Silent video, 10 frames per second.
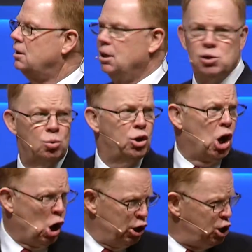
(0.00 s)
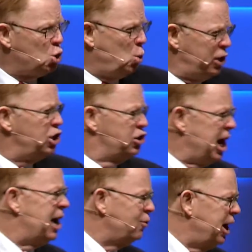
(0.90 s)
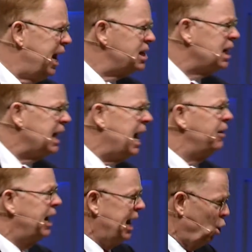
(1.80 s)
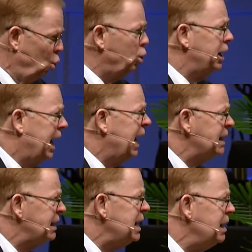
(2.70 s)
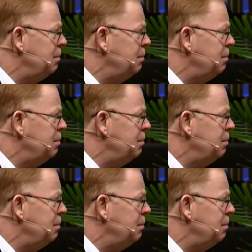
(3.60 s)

That was one of the hardest questions I ever asked a guy that I hold in high esteem.